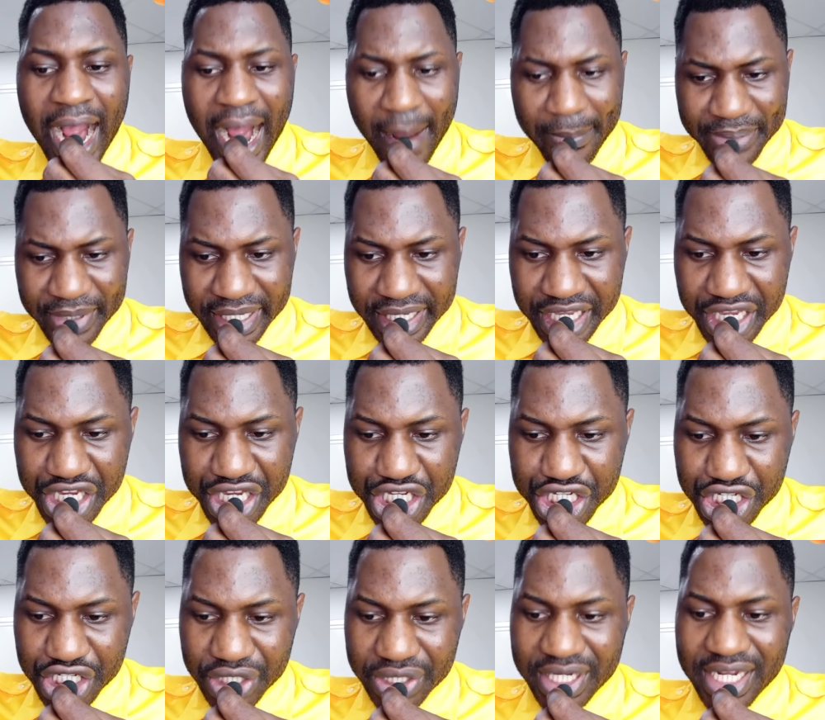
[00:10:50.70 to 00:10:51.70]

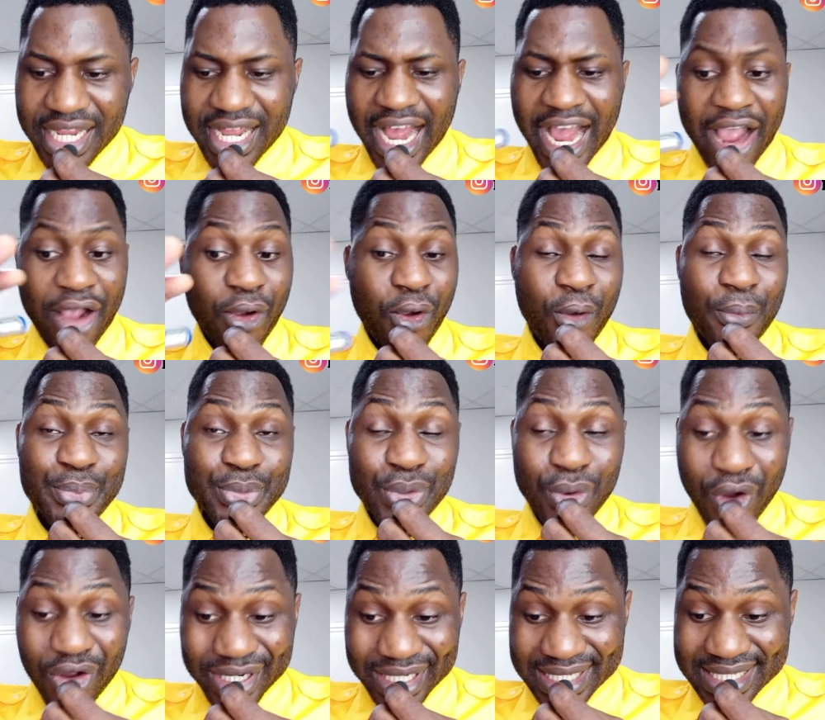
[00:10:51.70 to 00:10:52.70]
application. I hope
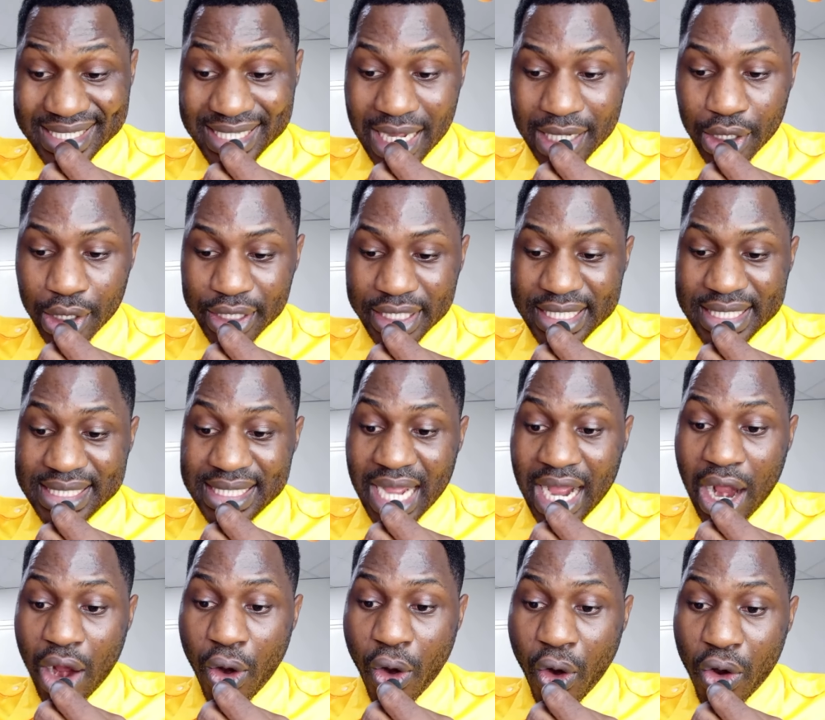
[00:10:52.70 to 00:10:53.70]
you understand. These
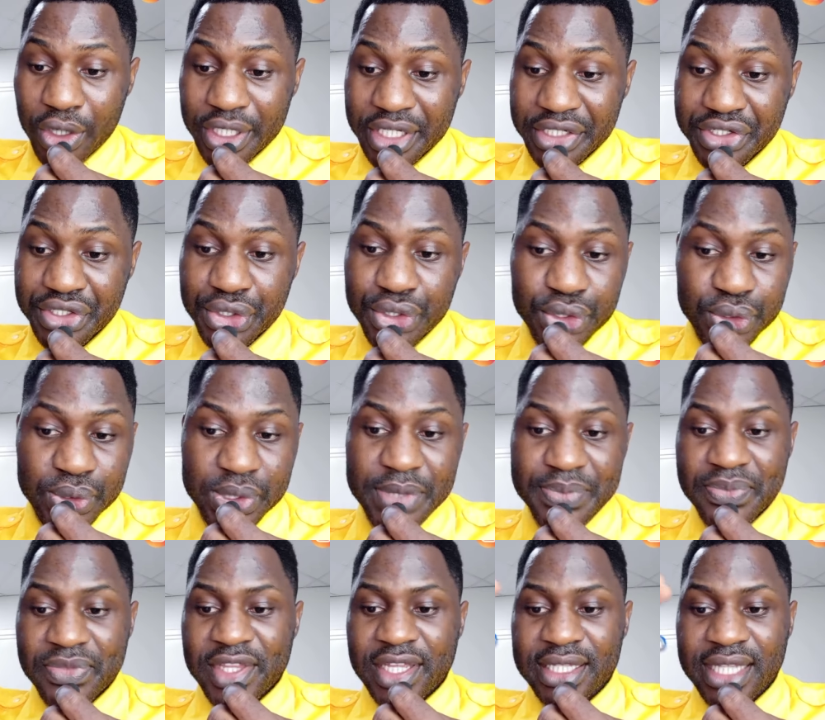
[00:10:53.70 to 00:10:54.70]
are all the details.
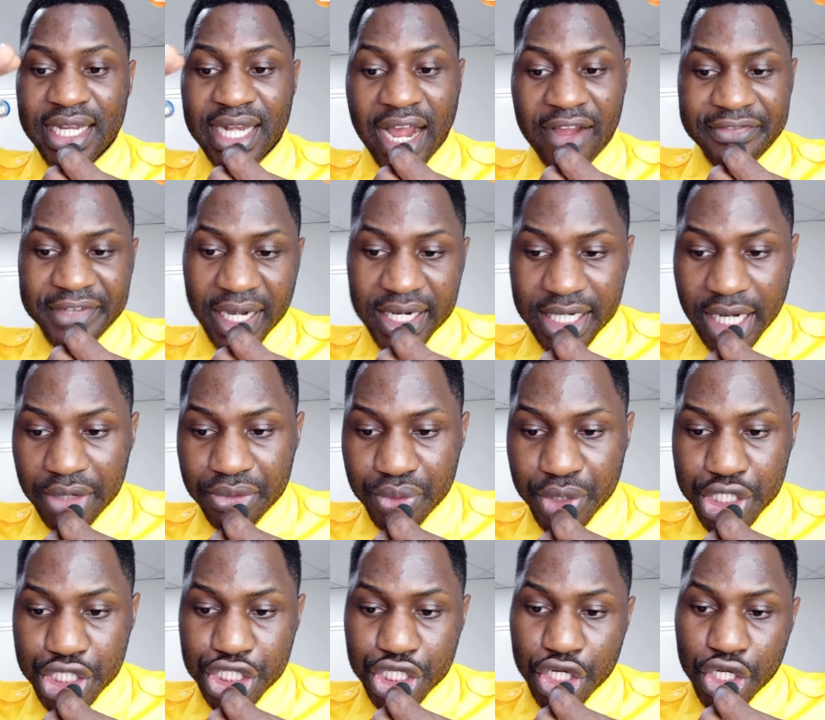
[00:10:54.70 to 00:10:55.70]
Then after
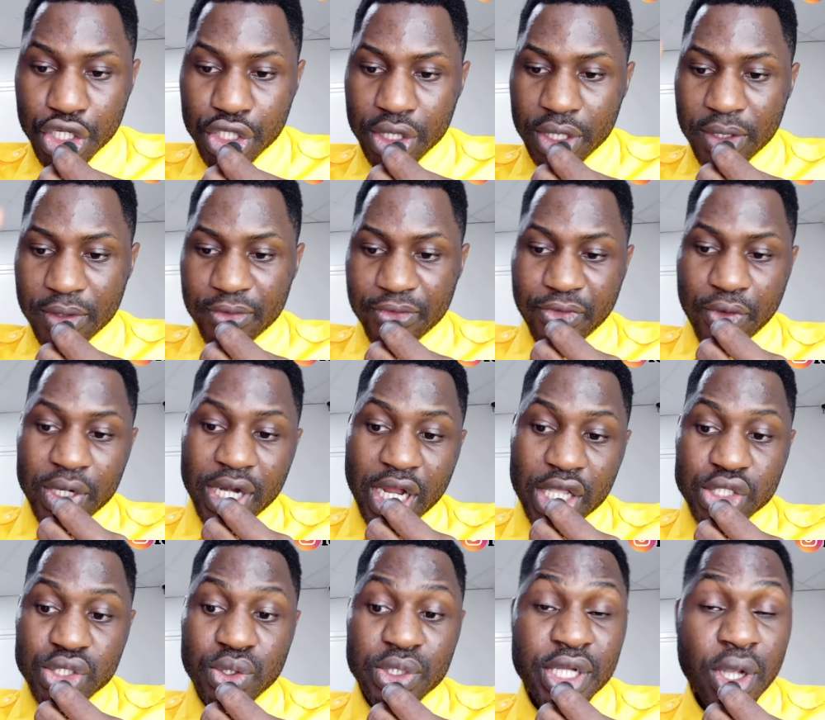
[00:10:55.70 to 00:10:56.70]
graduation,
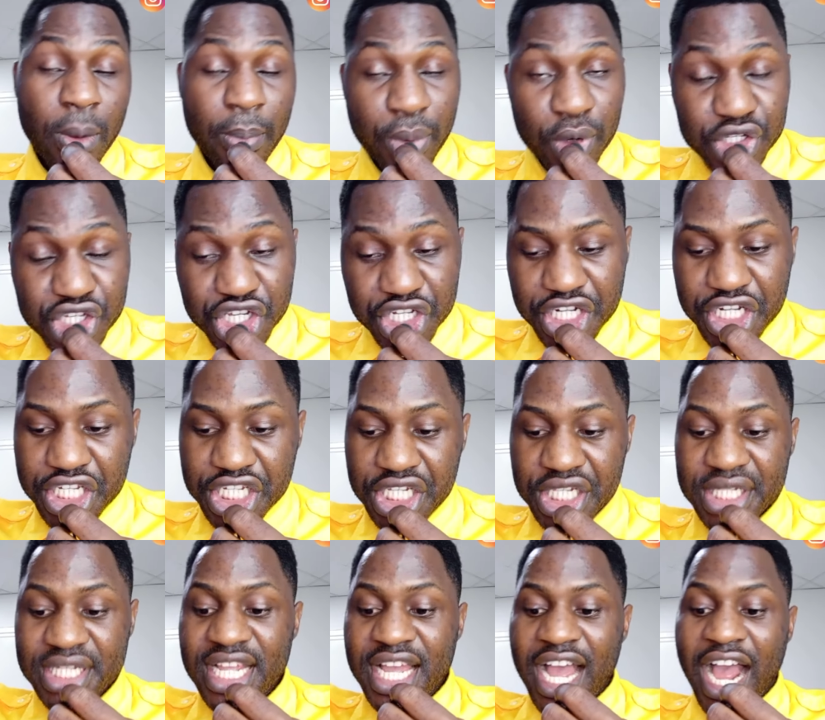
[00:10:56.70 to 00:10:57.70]
further study
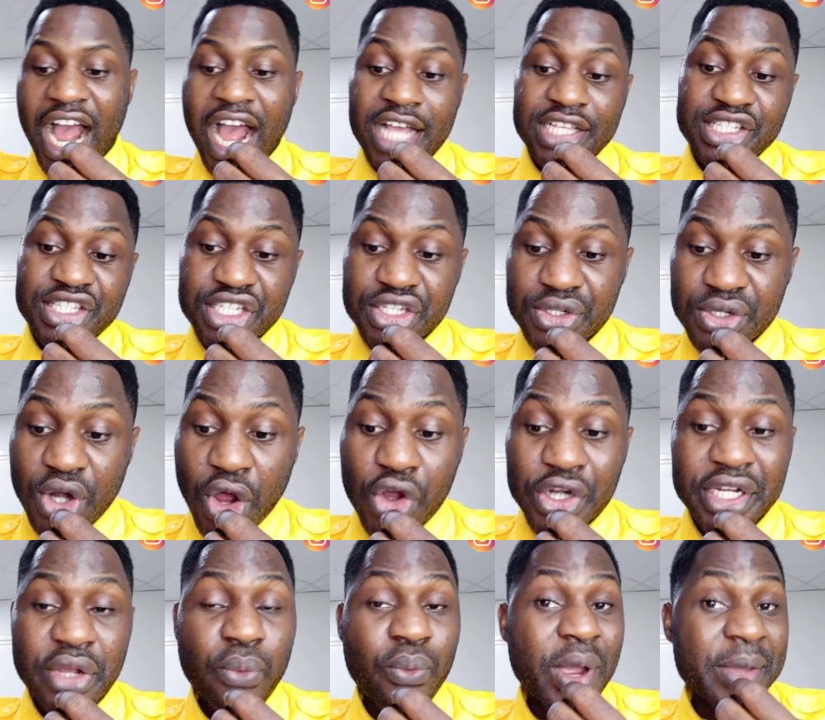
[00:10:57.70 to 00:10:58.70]
opportunities are still
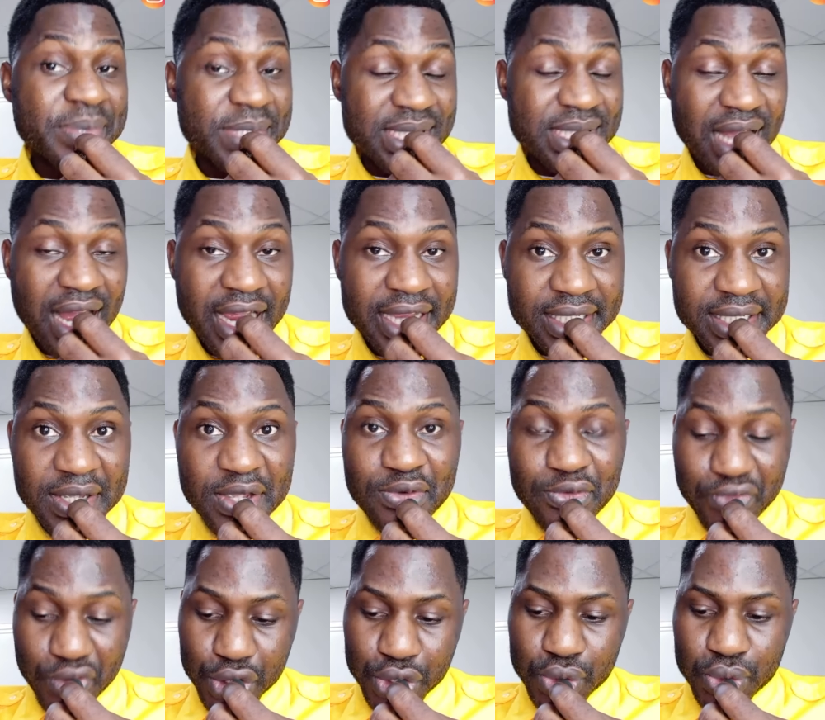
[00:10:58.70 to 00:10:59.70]
on the website
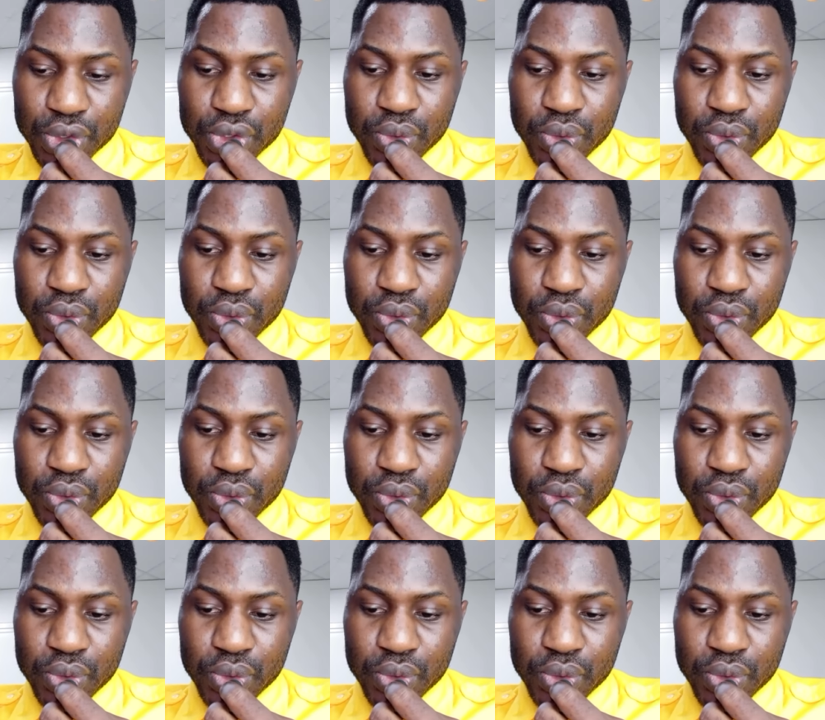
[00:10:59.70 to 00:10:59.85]
for you